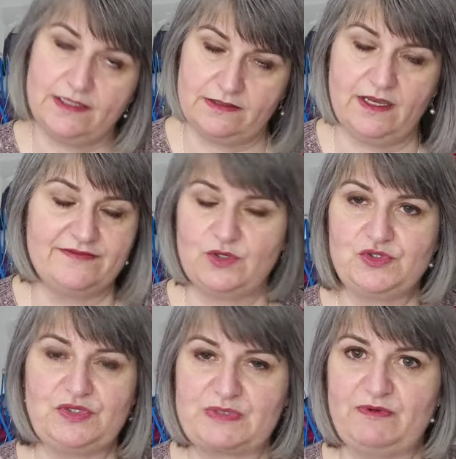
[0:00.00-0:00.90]
And I've
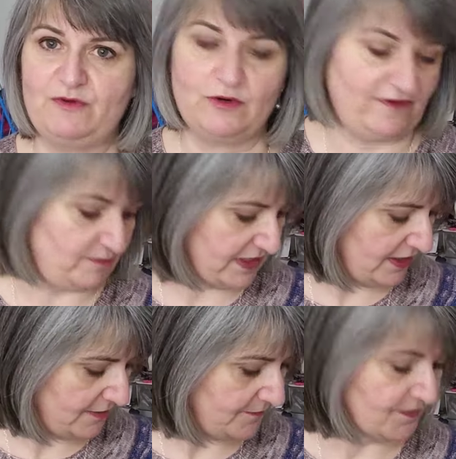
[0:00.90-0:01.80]
told you this before if you've been
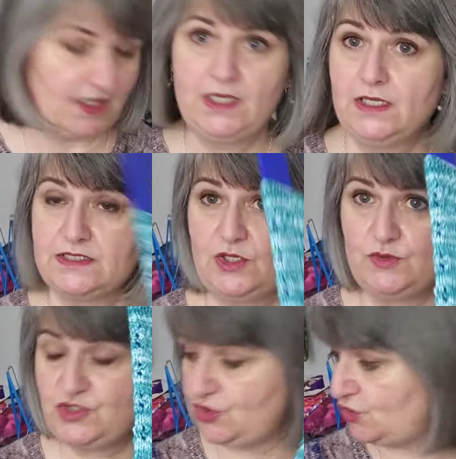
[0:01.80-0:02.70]
here. So
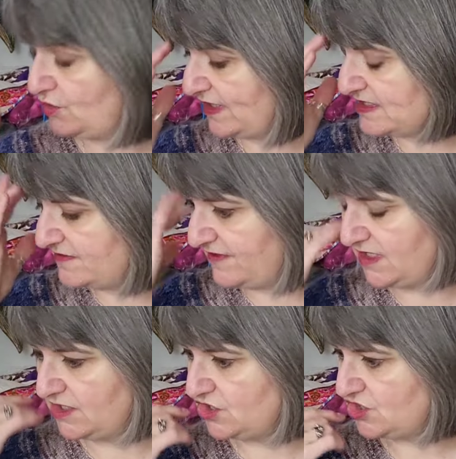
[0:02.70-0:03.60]
two, that's
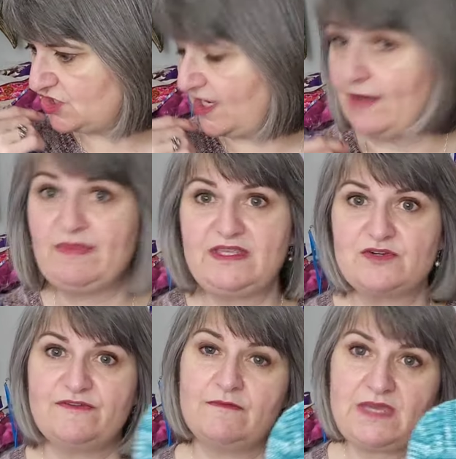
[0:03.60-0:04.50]
finished. Um, these
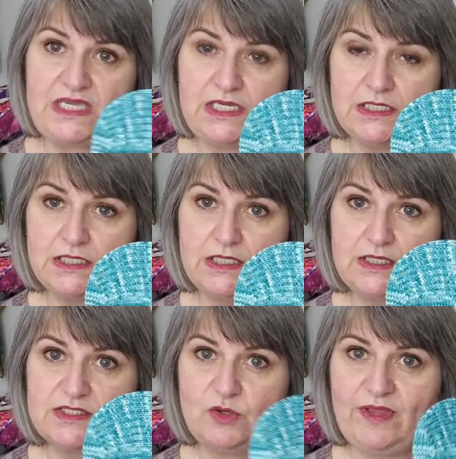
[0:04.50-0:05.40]
are for me.
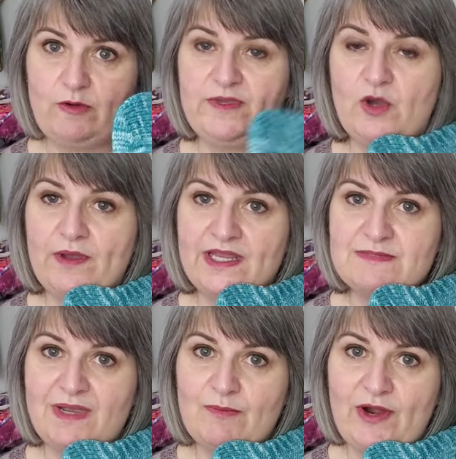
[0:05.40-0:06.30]
So they will be going
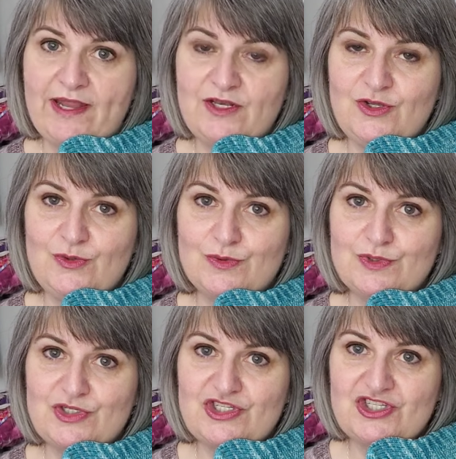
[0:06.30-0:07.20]
into my brand new
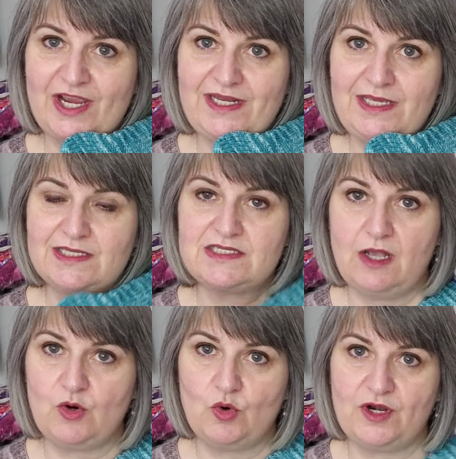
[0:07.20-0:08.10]
shiny
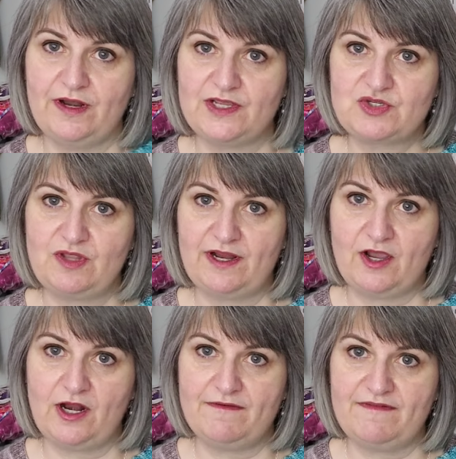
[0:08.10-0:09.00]
sock organizer that I
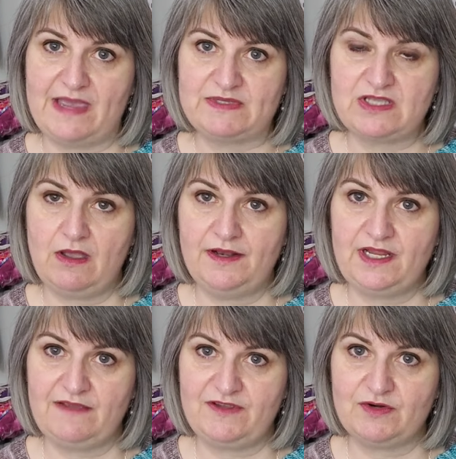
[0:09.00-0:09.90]
got off of Amazon.
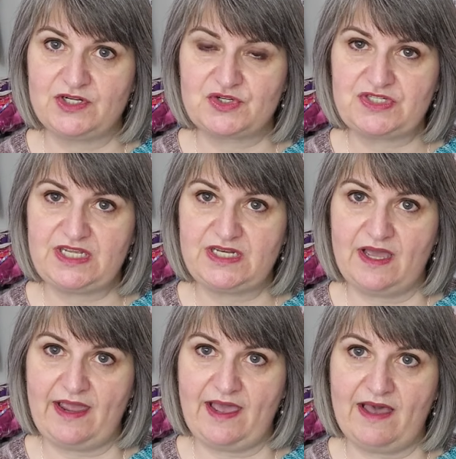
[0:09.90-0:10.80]
If you're interested,
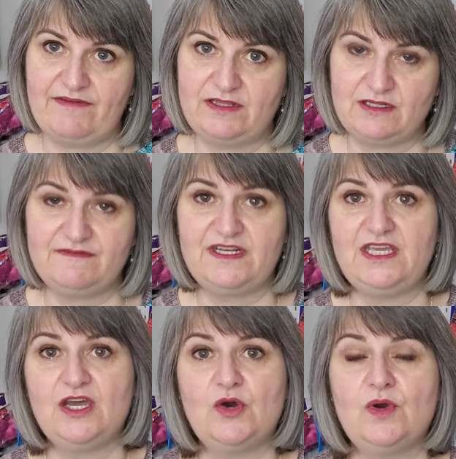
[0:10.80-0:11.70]
I have a little
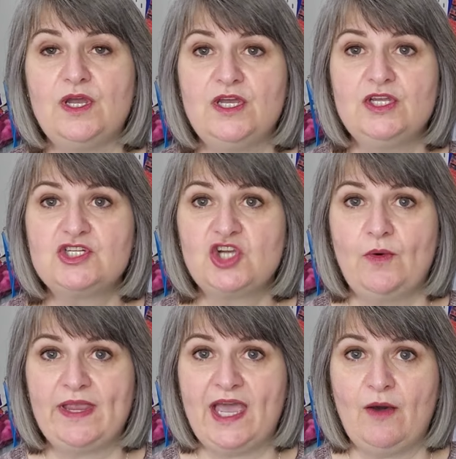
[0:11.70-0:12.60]
video
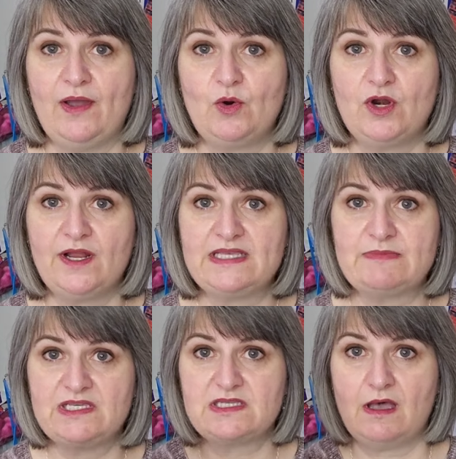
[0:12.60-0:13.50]
showing how I organize
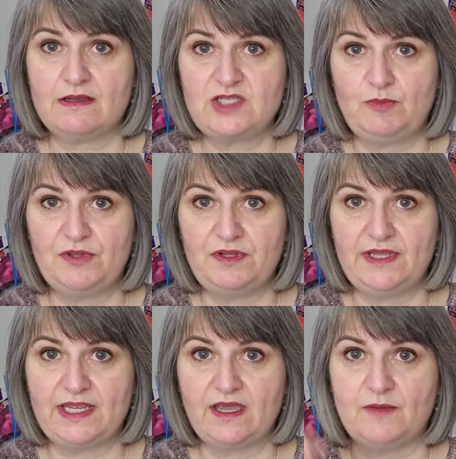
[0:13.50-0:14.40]
my socks. I'll put the
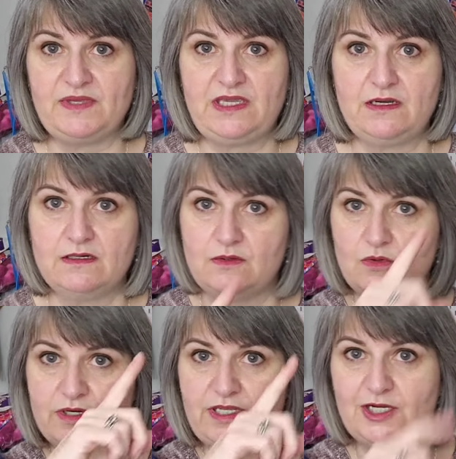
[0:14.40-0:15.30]
link up here
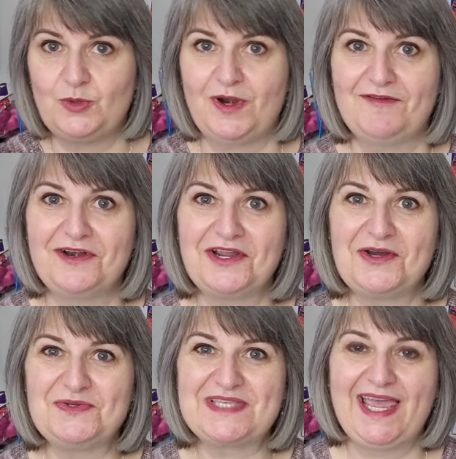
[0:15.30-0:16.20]
or here, wherever it
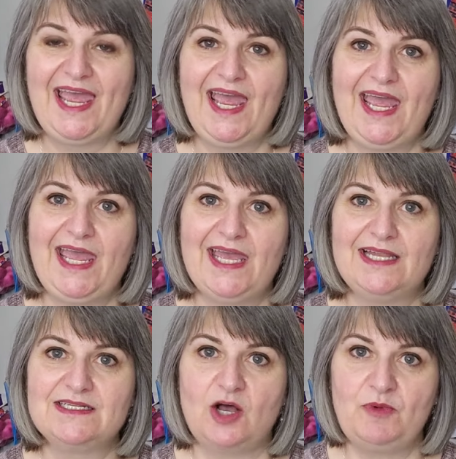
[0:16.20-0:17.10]
goes,
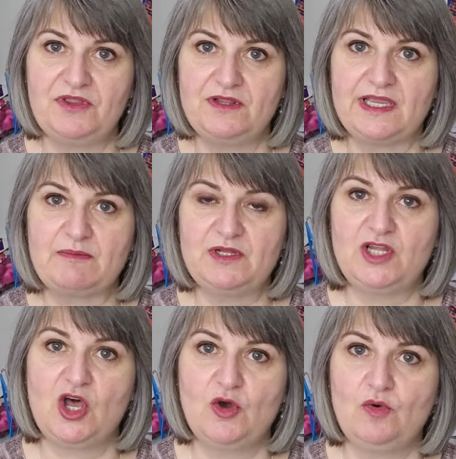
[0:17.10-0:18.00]
and I'll put the link
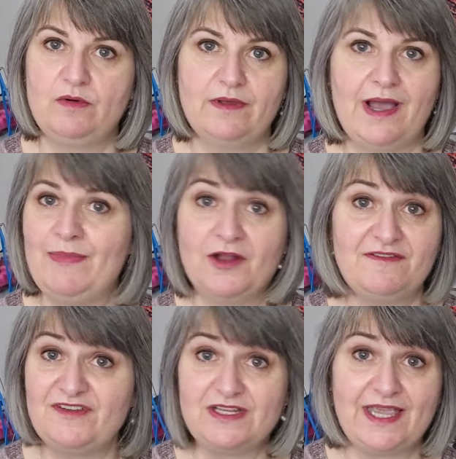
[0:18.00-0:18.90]
below. I'm not
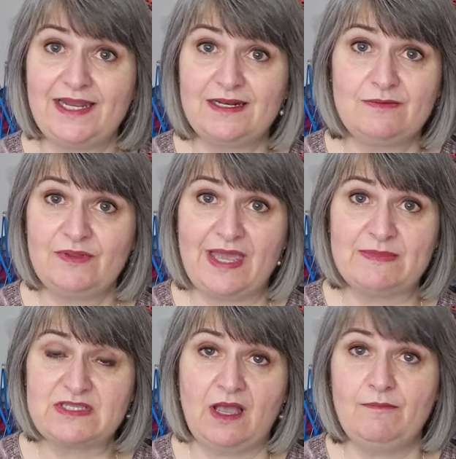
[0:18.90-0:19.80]
affiliated with
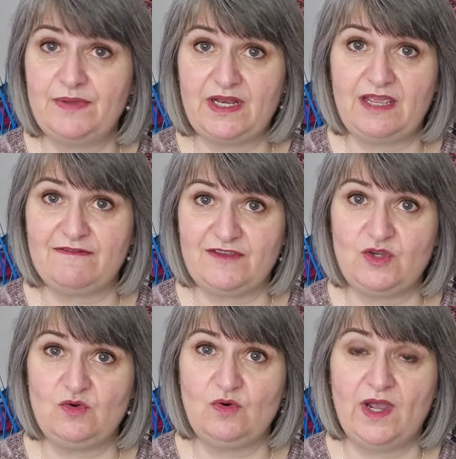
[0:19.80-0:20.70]
Amazon, but if
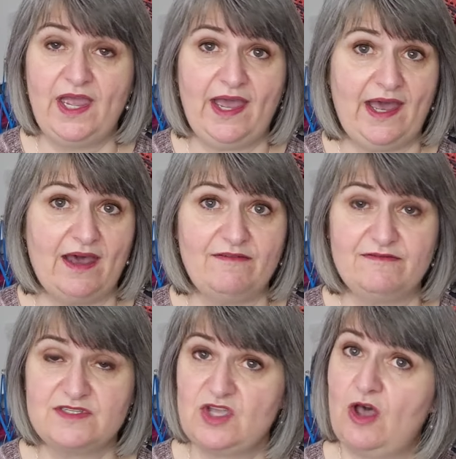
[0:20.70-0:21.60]
you have
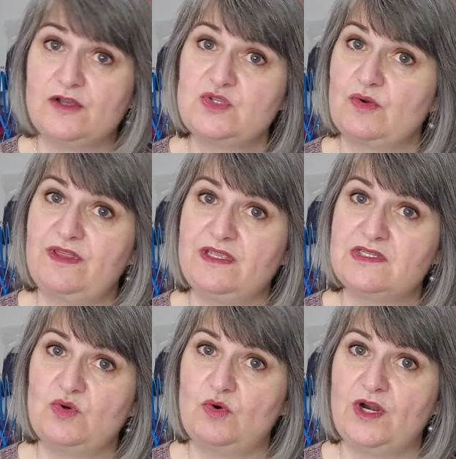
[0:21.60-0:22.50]
socks or
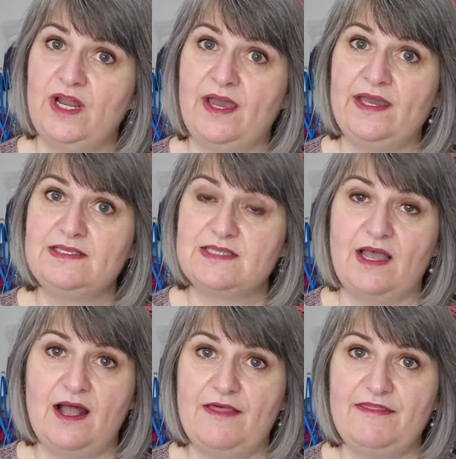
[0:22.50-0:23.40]
things to organize,
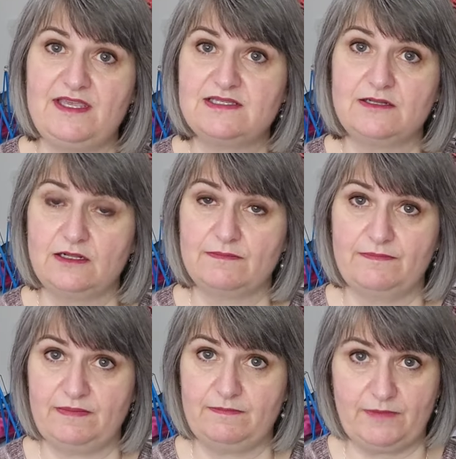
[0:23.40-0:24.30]
uh, these little
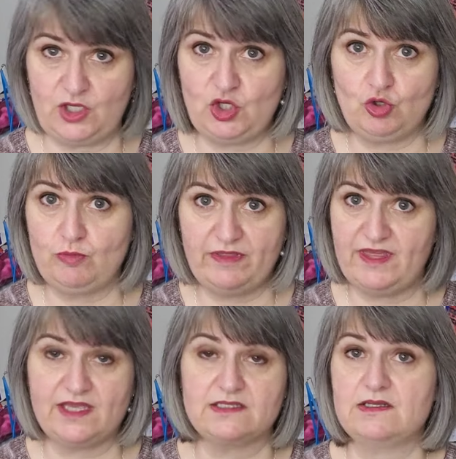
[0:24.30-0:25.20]
cube
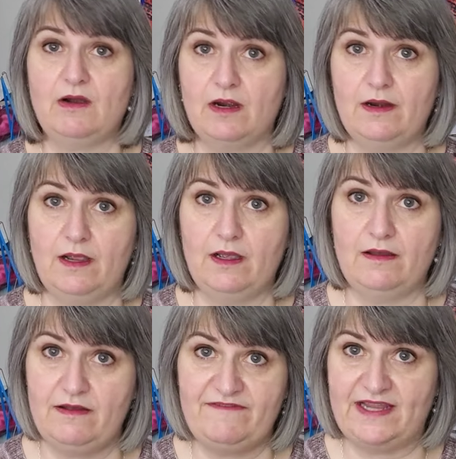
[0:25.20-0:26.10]
things are
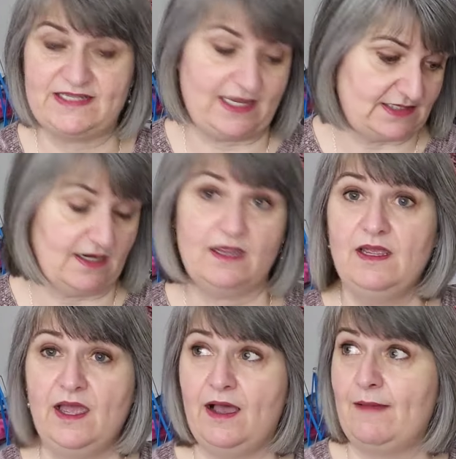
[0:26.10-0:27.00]
fantastic.
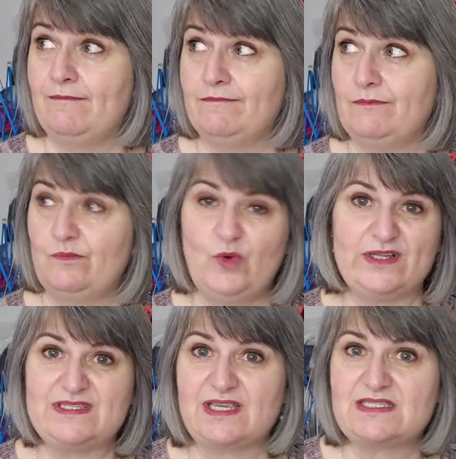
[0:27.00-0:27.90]
I'm,
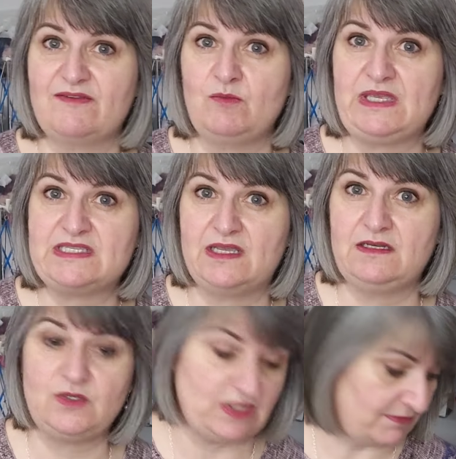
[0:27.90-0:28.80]
what, six, seven weeks
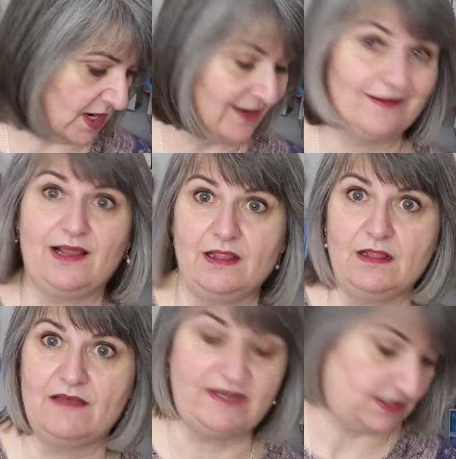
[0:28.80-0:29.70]
in using mine, and I
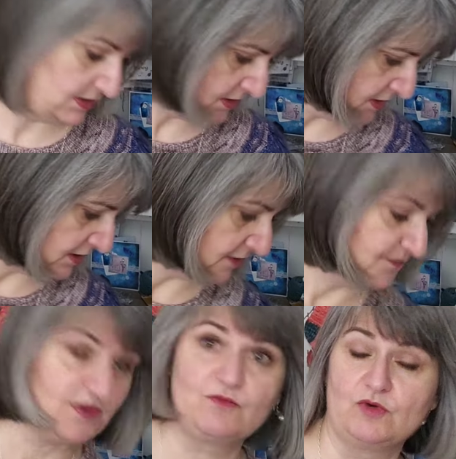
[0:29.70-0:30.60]
love it.
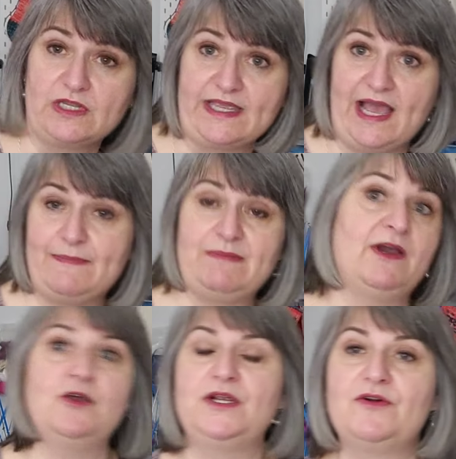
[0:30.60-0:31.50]
Really happy.
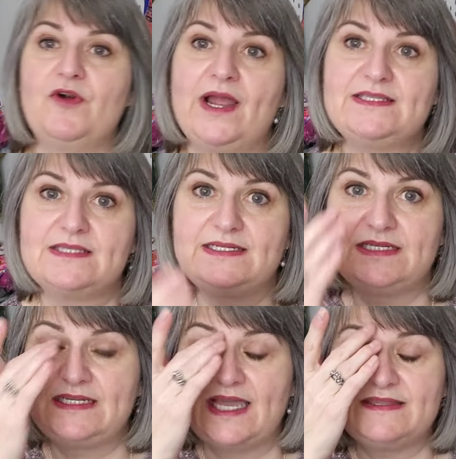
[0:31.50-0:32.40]
My only regrets is I
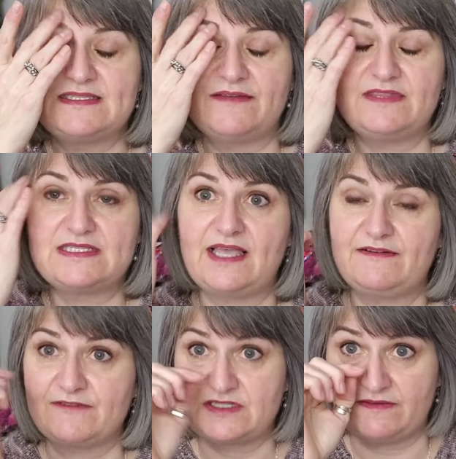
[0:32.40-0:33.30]
didn't get the set, the set
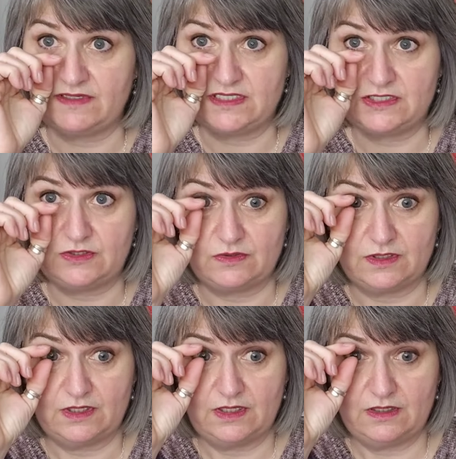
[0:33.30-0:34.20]
for 72.
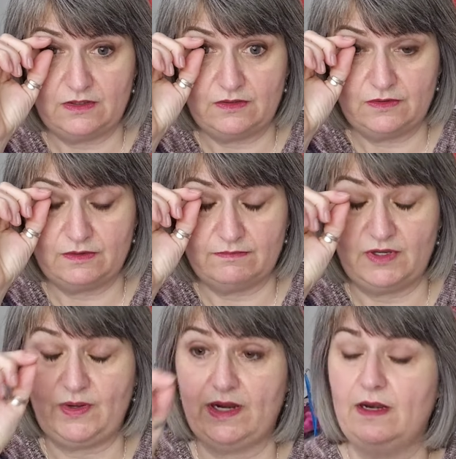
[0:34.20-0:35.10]
Oh,
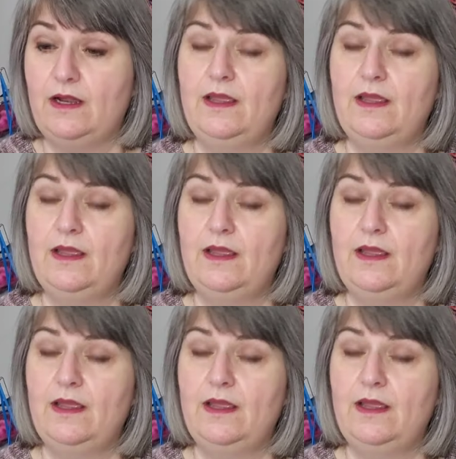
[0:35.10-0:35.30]
mohair.